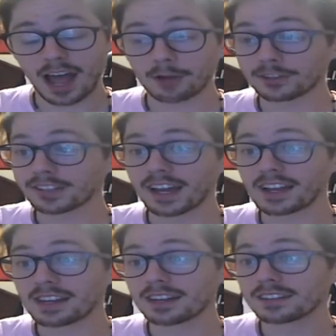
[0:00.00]
I was
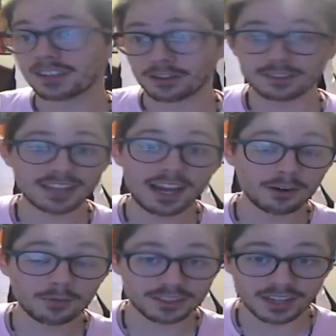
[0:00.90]
like, Sailor
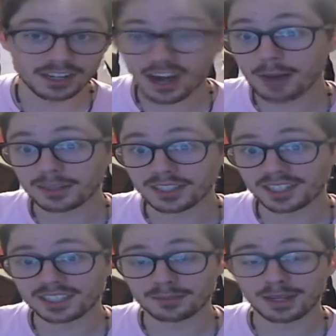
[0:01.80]
Saturn was an
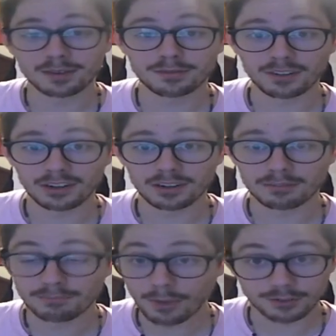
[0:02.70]
anomaly to me for
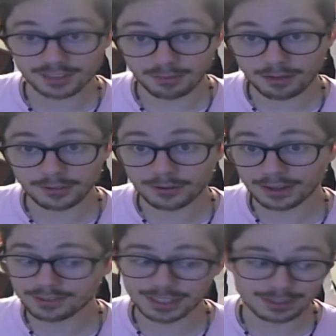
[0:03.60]
most of my viewing
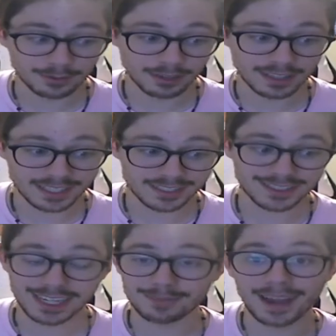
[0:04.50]
of Sailor Moon and like just
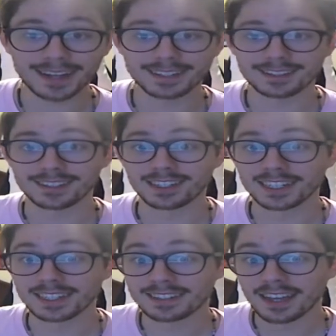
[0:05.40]
getting back into the
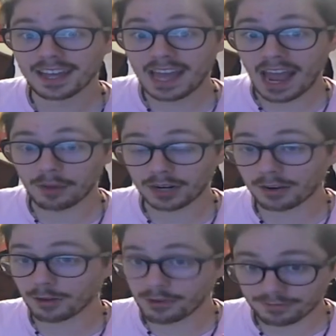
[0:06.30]
series. And
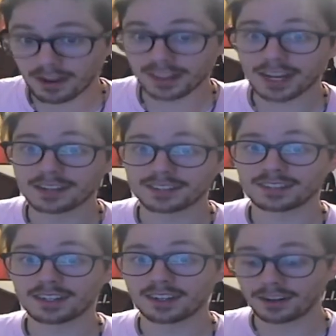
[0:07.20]
whenever I finally got to
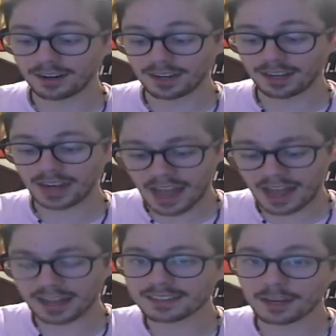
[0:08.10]
see her in
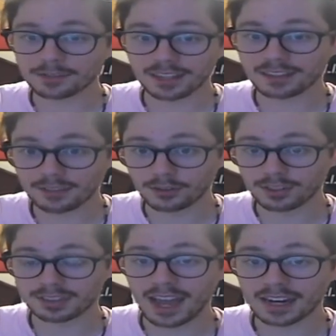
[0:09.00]
S, I was like so
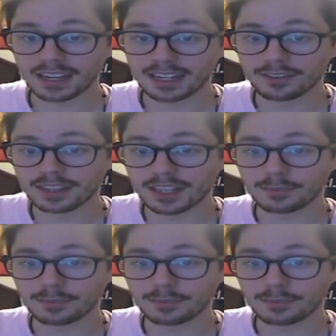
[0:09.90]
ecstatic and everything.